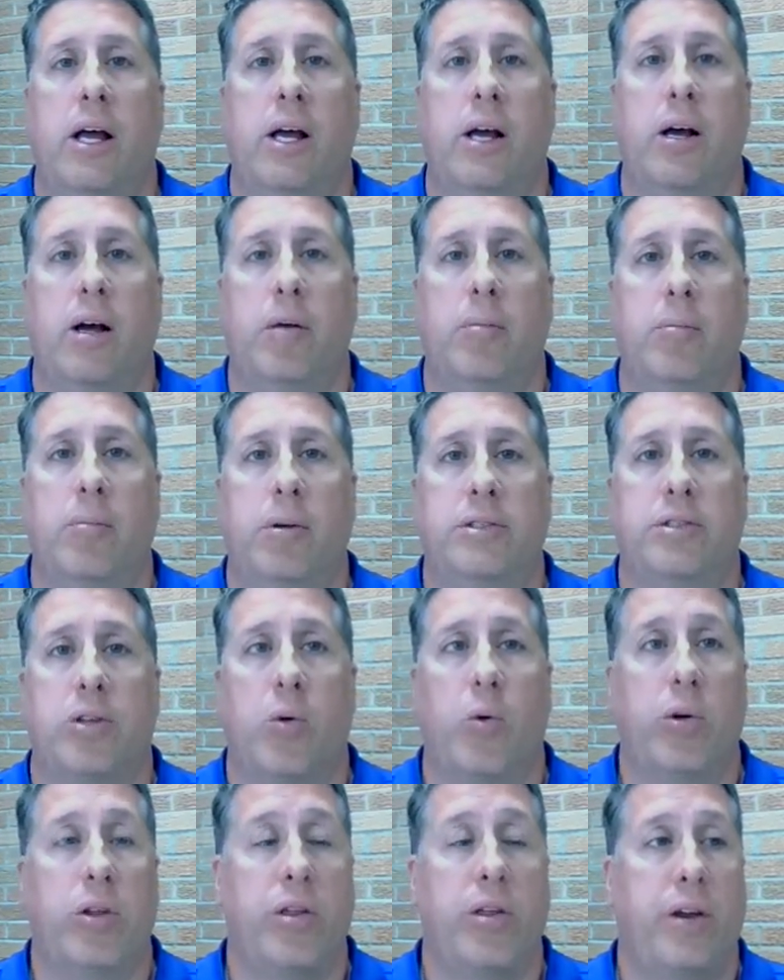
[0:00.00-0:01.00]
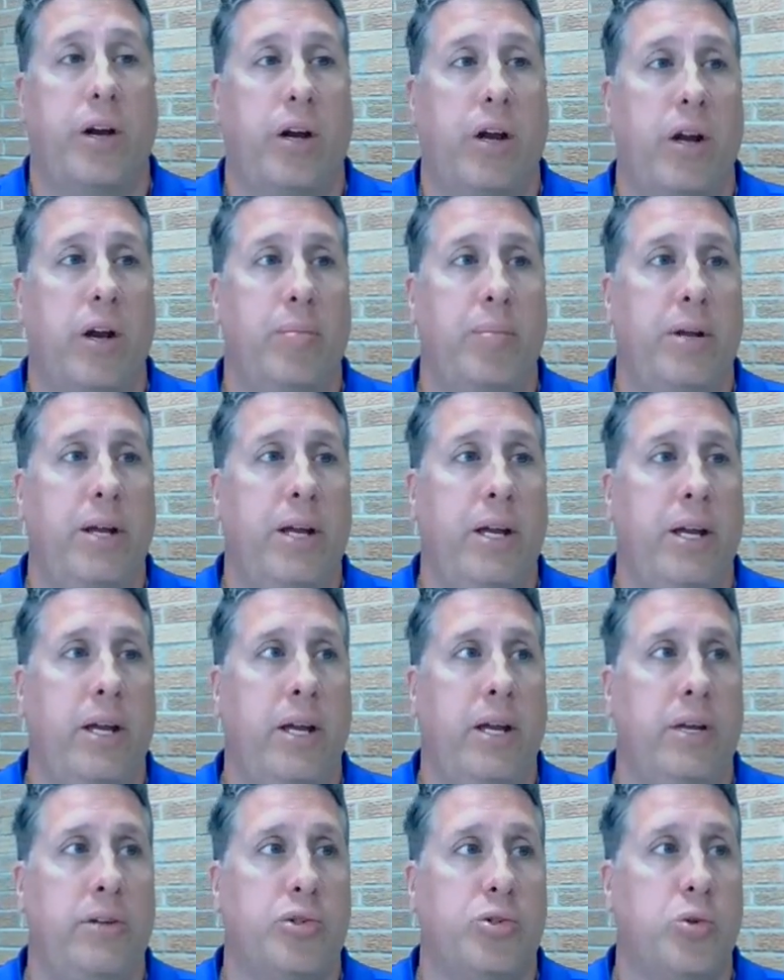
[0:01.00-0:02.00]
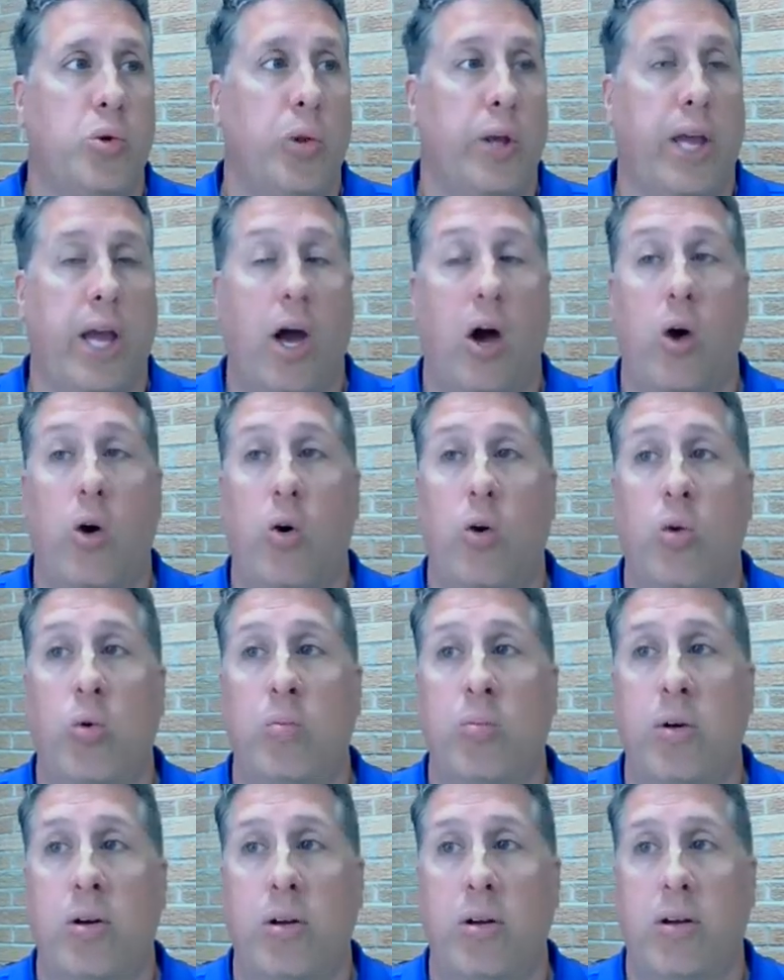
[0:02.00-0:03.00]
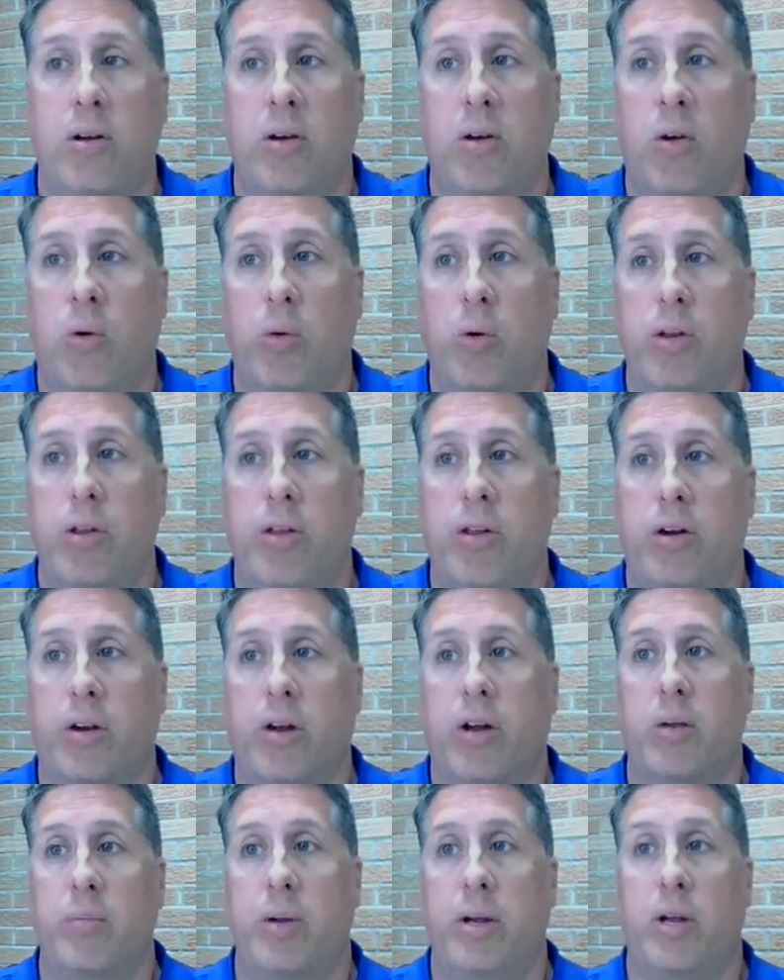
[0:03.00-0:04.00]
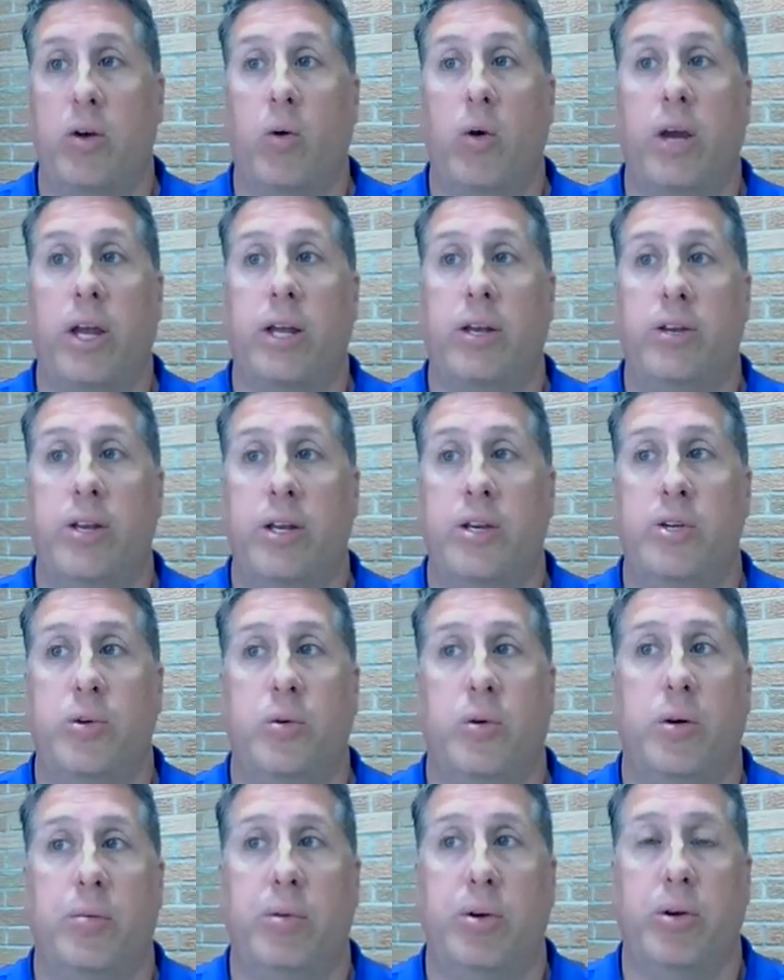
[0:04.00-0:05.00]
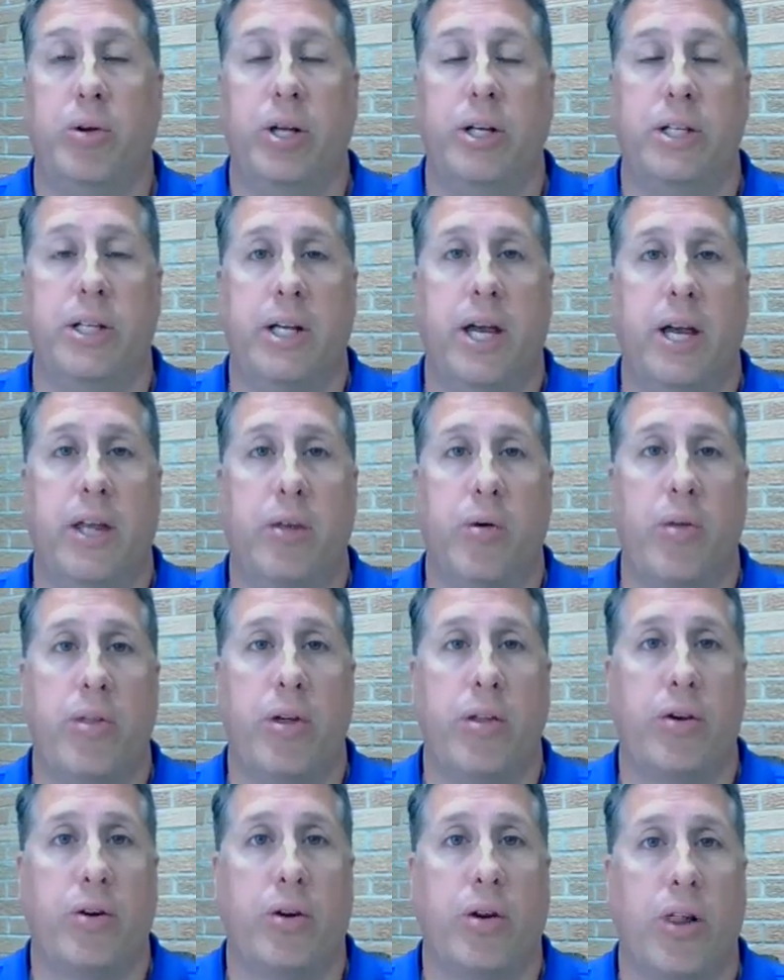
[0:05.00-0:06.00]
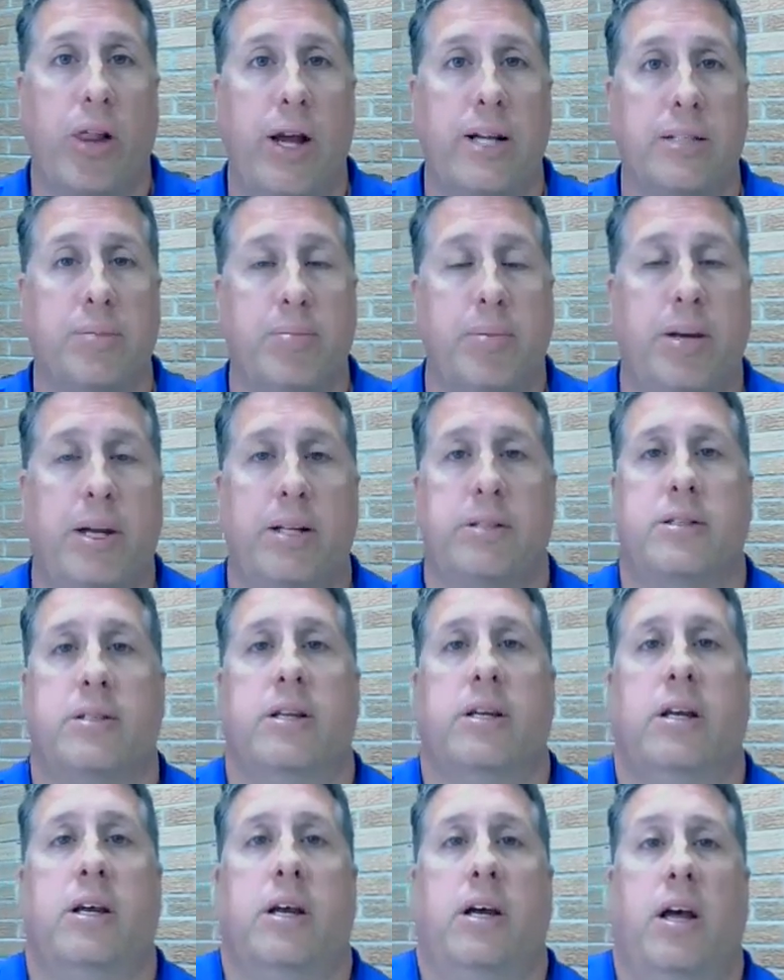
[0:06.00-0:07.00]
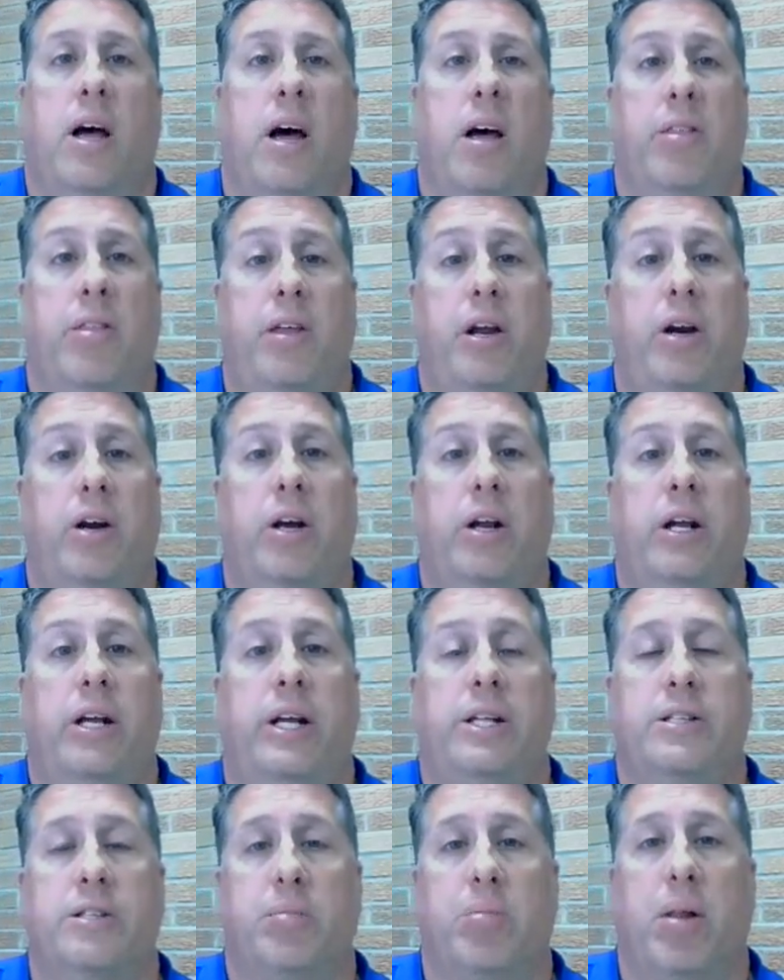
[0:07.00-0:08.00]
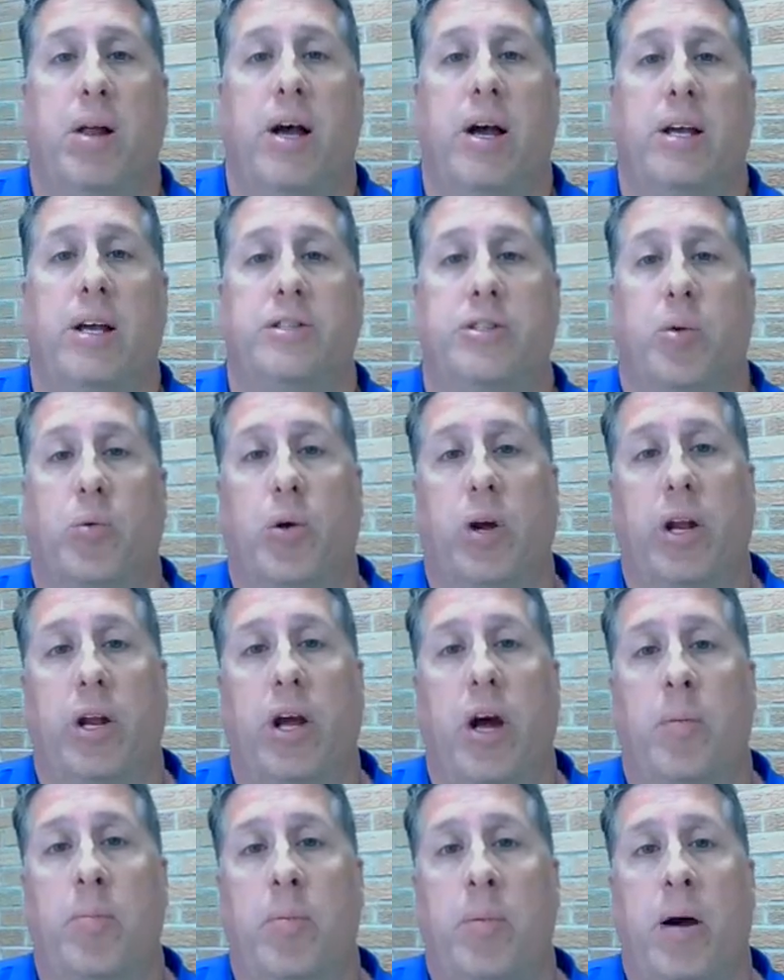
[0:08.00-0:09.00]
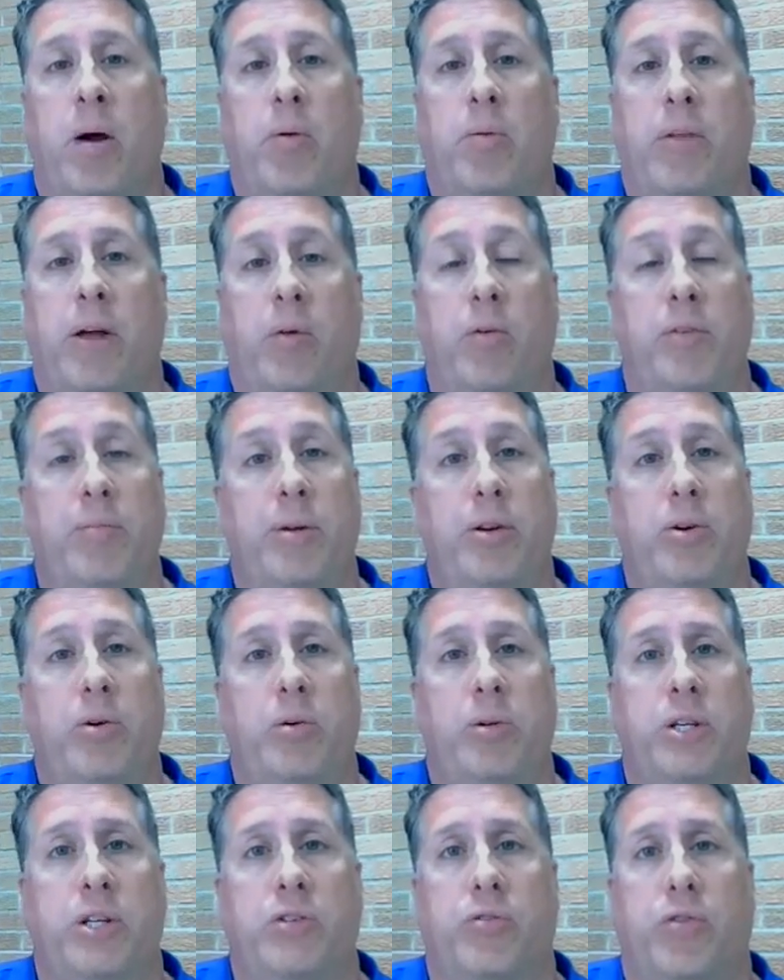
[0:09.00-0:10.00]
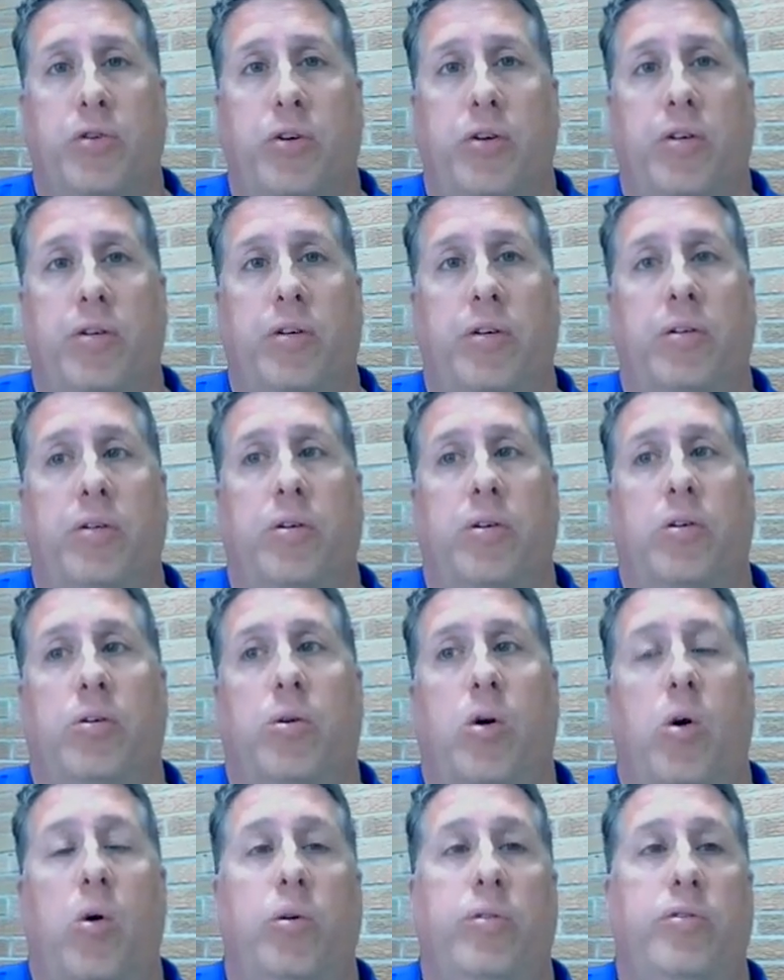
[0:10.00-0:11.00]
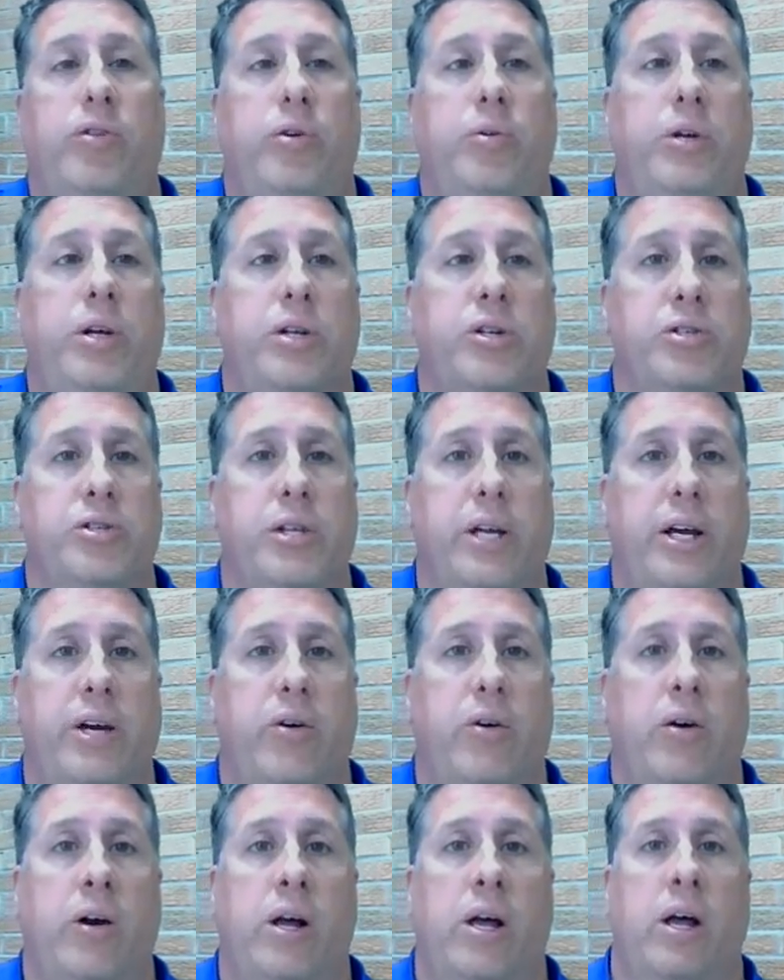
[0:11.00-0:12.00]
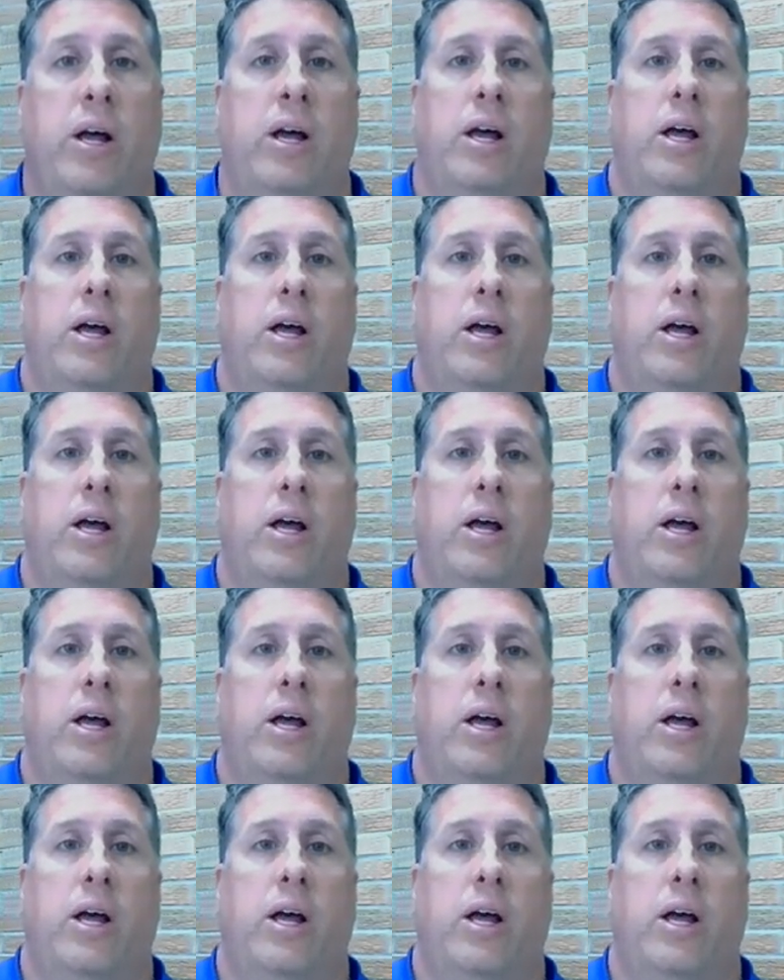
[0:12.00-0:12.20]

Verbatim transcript: Um, so whether they're going to be schooling at home or whether they're going to be going into a building together with other classmates, uh, they are going to need supplies. So we're going to help them out with that. We've been doing this for oh, a few years now.